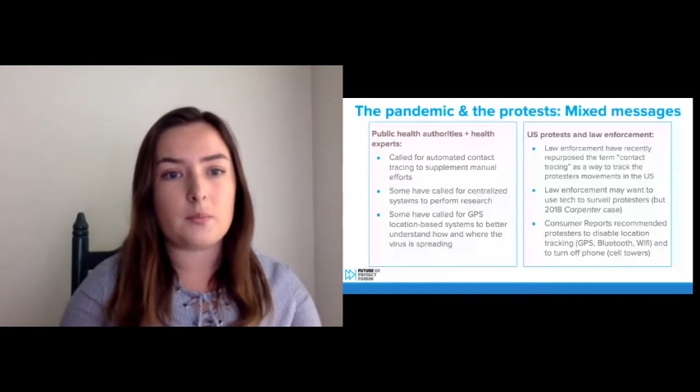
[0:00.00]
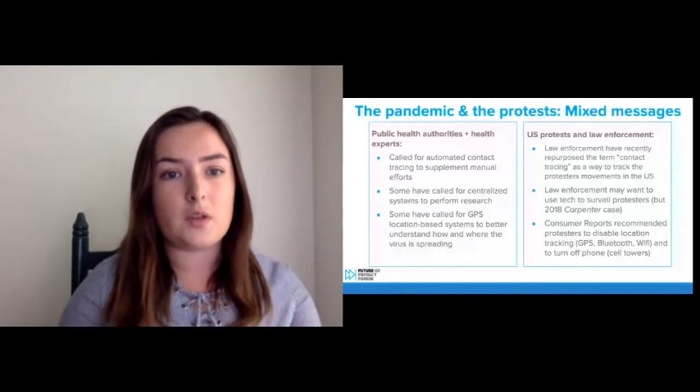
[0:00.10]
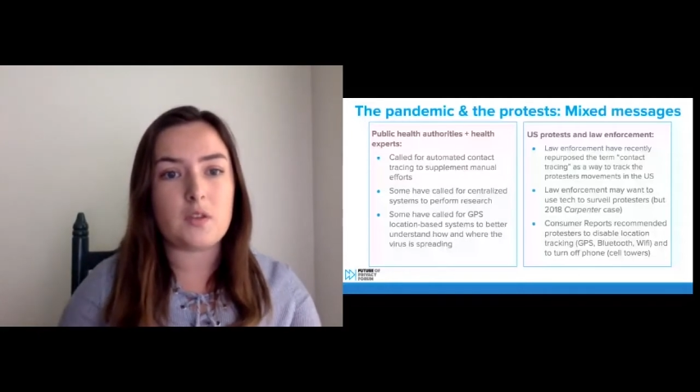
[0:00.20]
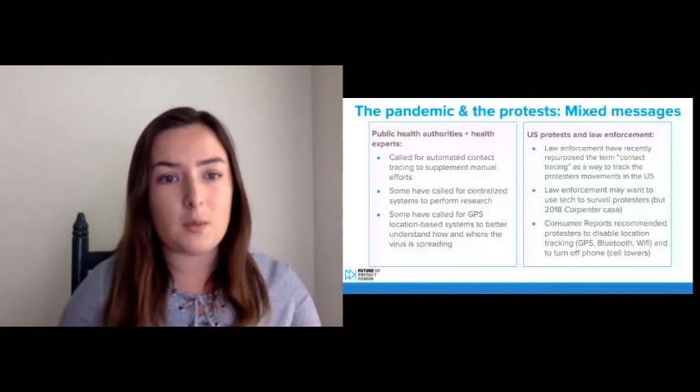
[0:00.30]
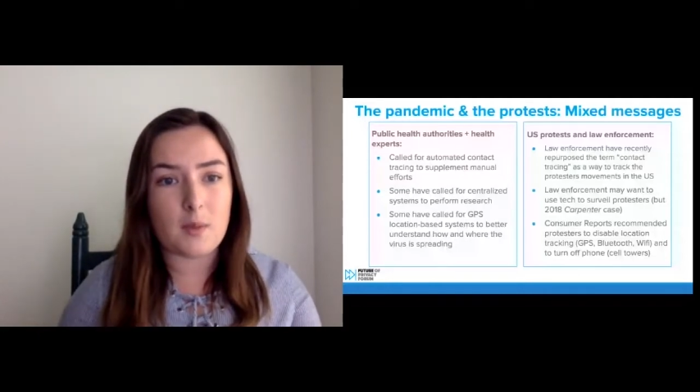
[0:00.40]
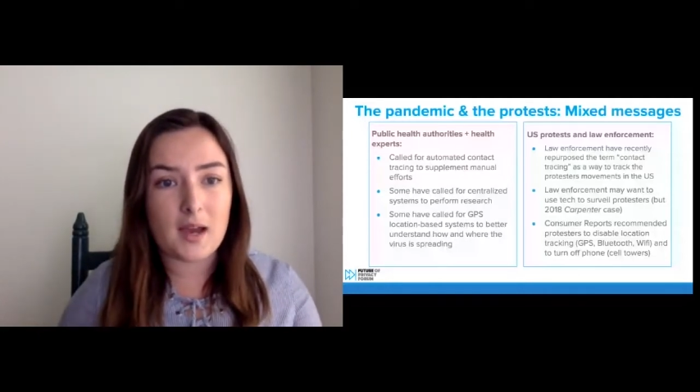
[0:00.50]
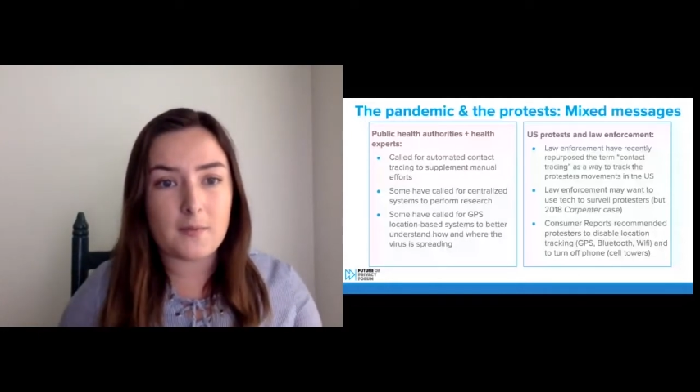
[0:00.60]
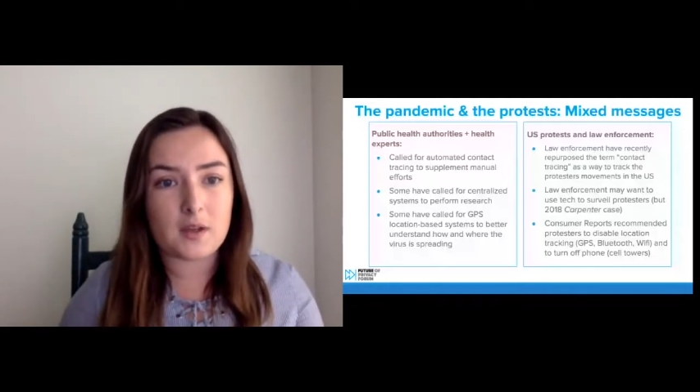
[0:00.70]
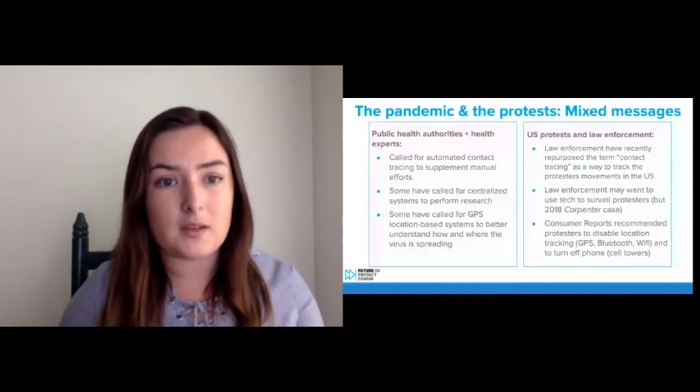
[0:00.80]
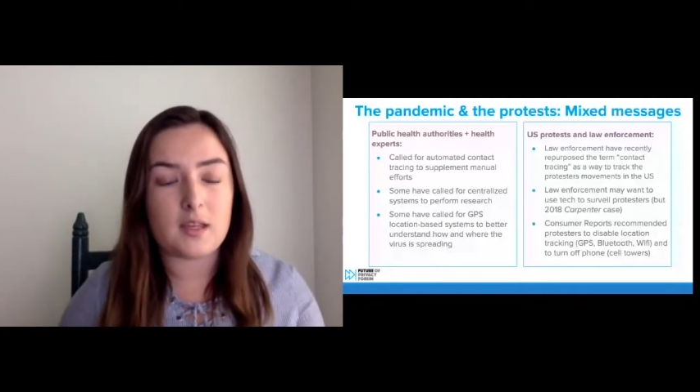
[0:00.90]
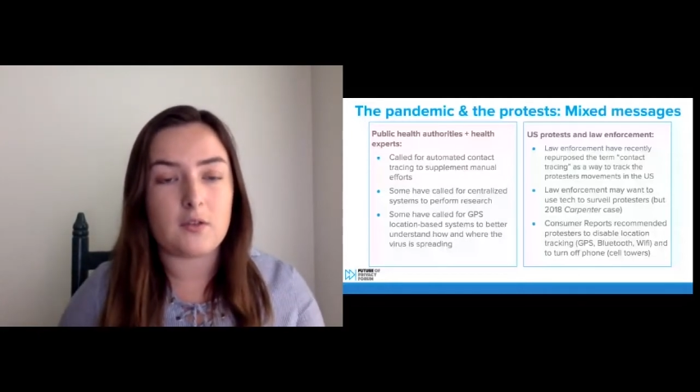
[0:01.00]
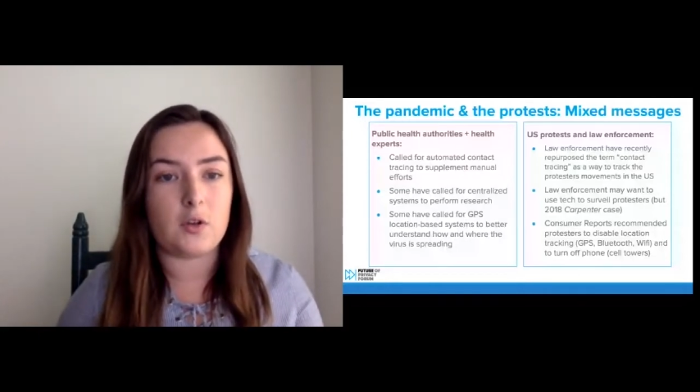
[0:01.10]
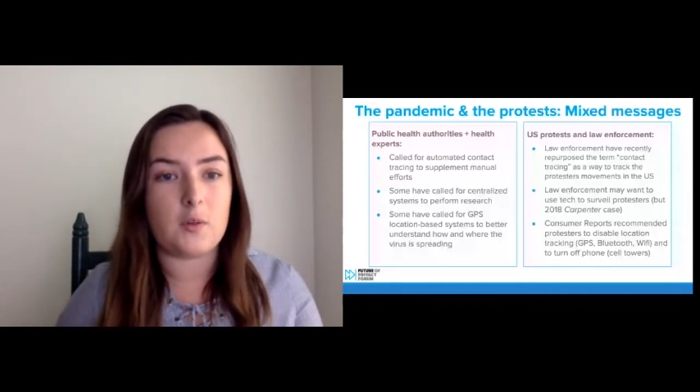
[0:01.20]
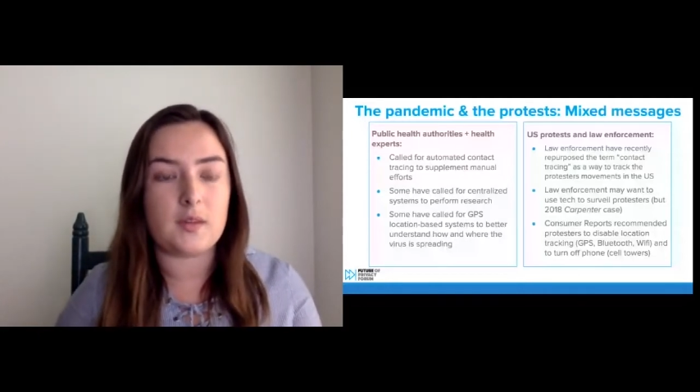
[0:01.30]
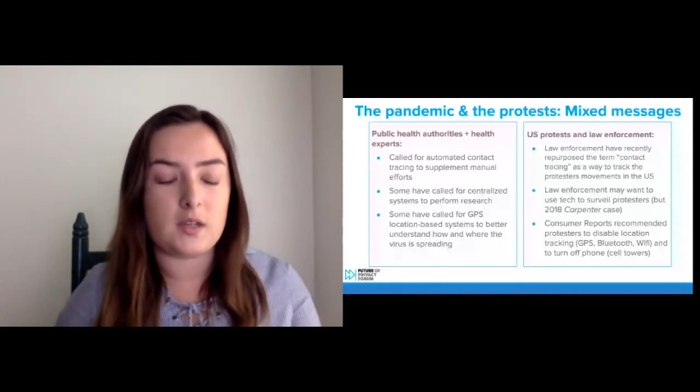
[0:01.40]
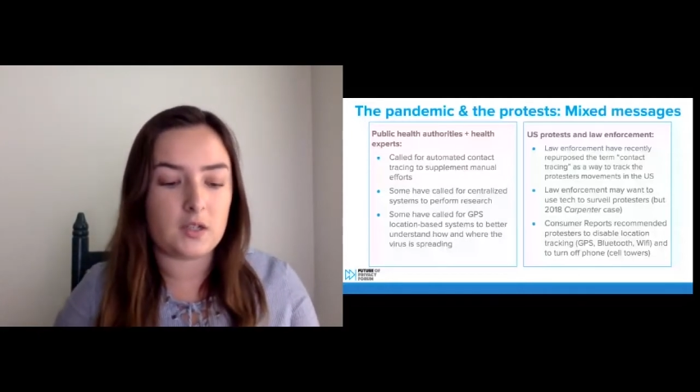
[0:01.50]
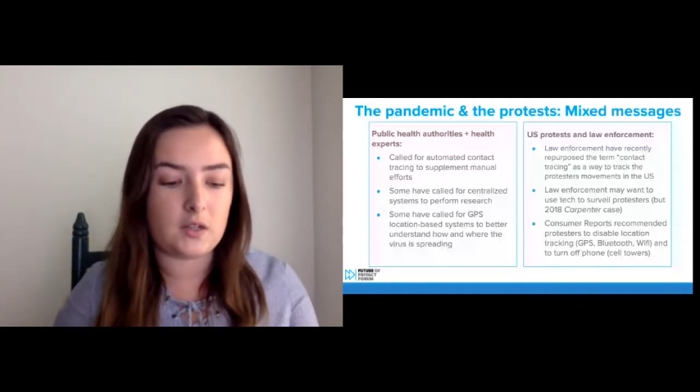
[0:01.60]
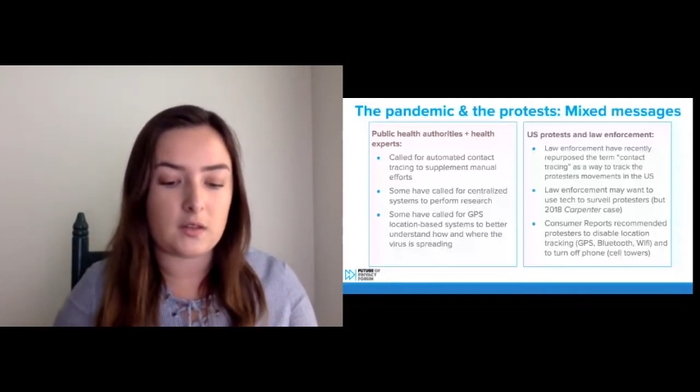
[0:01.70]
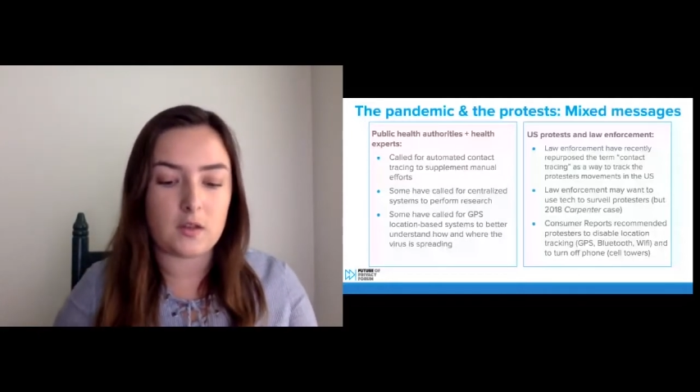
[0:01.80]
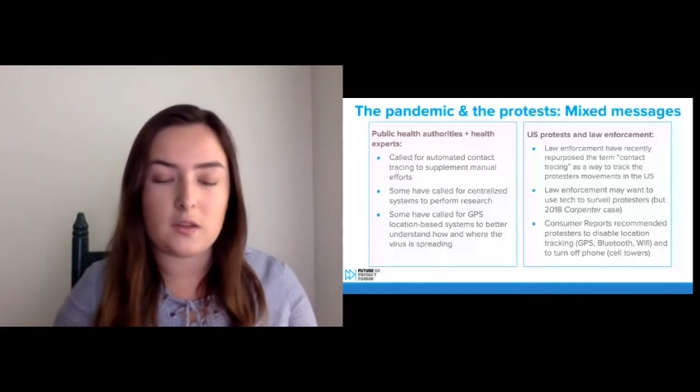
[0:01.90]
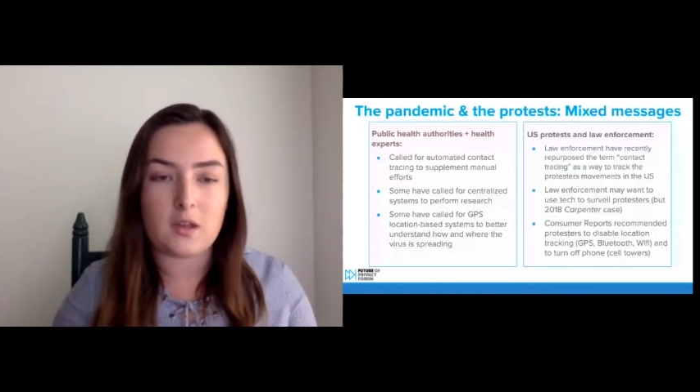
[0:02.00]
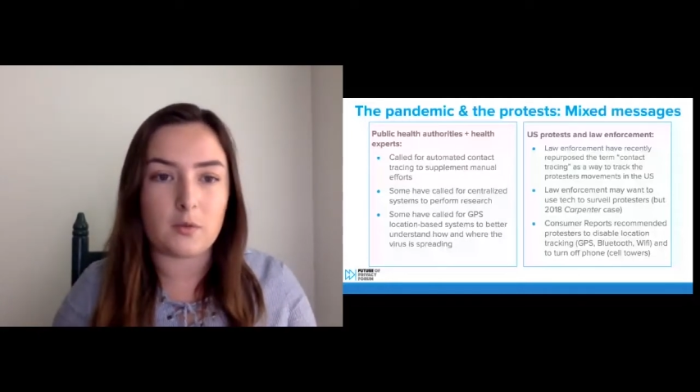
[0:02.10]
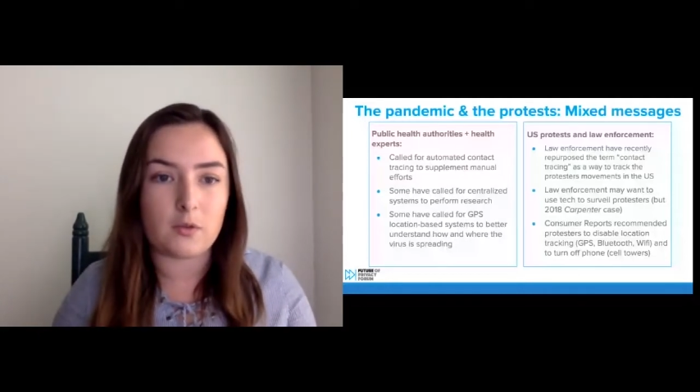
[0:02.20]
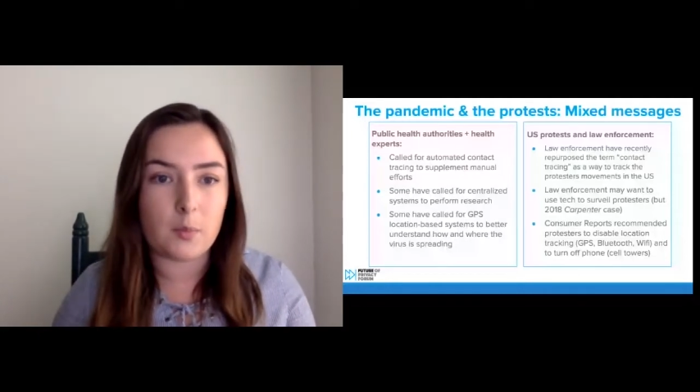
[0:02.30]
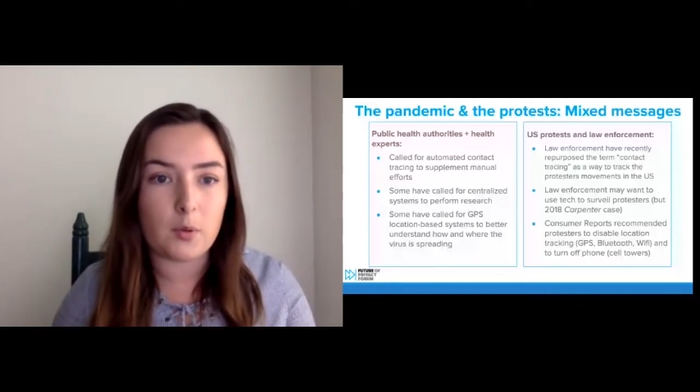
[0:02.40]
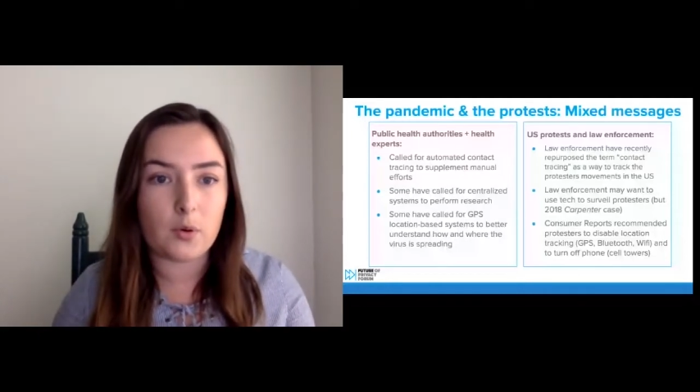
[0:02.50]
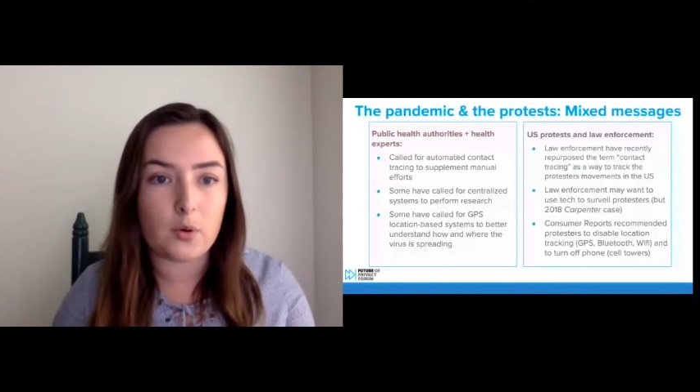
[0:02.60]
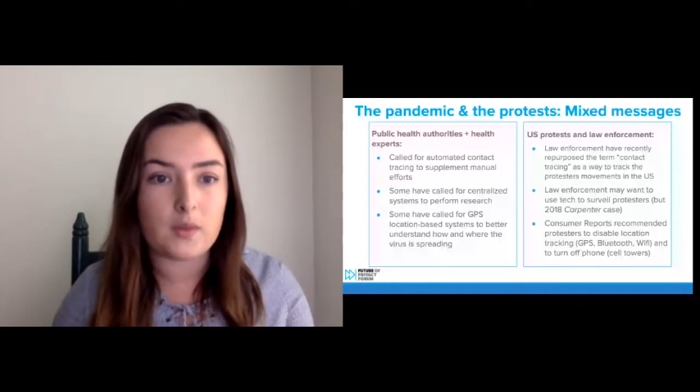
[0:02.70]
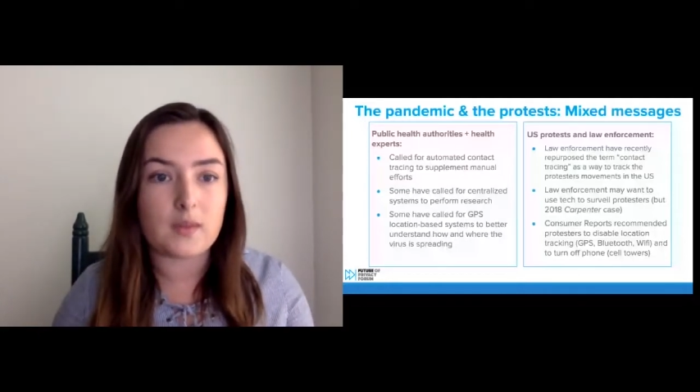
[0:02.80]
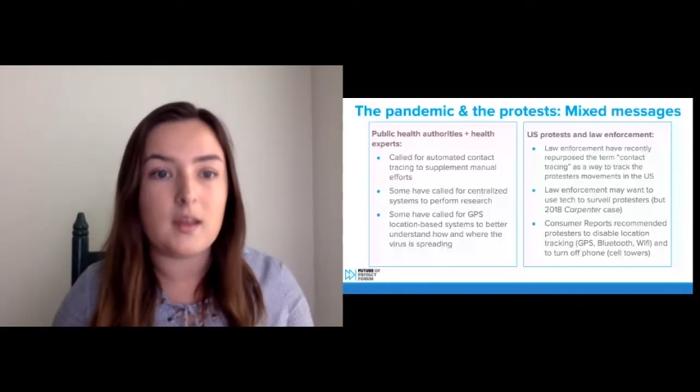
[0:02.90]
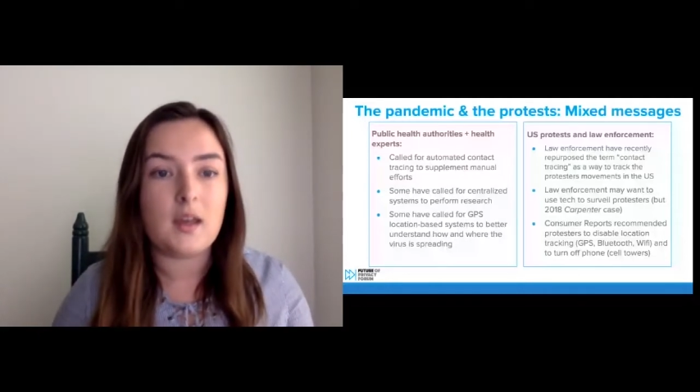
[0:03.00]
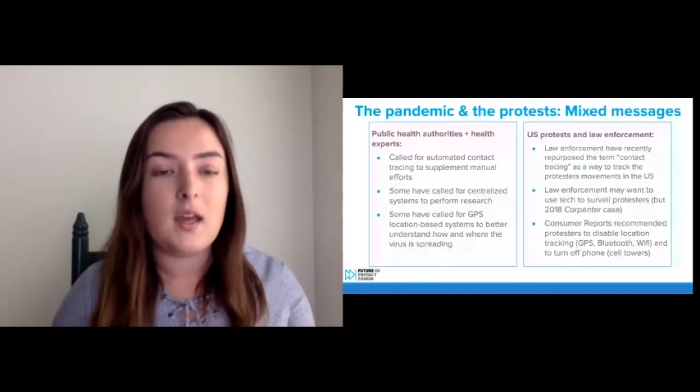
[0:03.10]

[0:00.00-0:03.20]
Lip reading: consumer advocacy groups such as Consumer Reports